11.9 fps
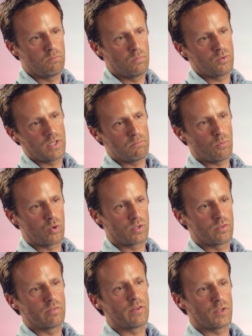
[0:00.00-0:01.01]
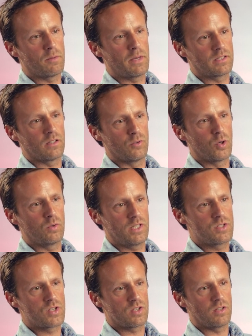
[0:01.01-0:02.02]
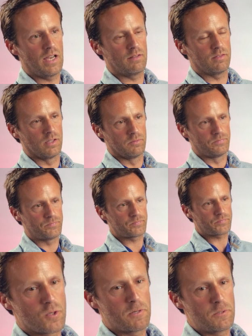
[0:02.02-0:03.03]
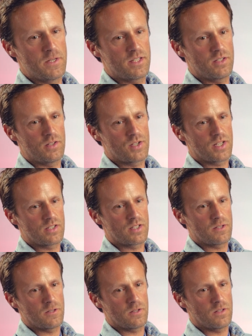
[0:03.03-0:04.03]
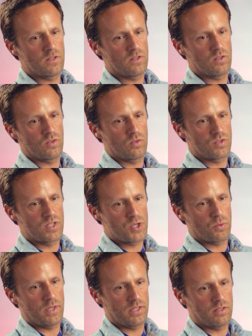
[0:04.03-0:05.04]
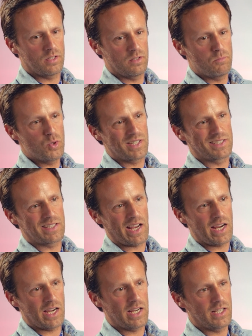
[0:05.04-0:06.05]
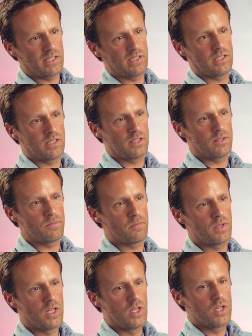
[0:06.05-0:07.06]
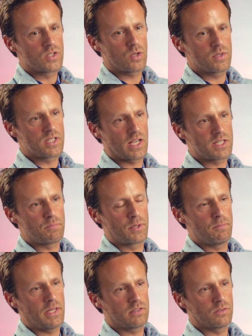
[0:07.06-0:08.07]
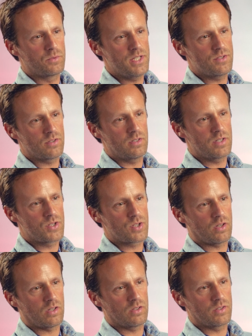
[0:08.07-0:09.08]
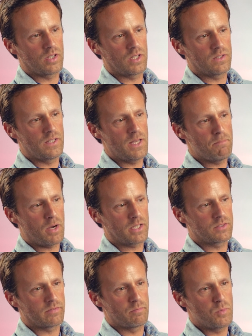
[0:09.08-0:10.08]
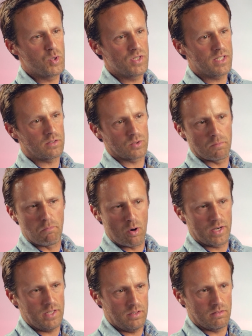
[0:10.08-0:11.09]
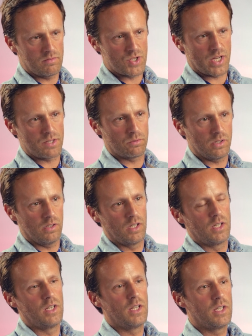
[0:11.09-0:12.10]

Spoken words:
but then more on the fundamental knowledge level. So my research is situated in music tech. So it's experimental research on the impact of music on the body in general.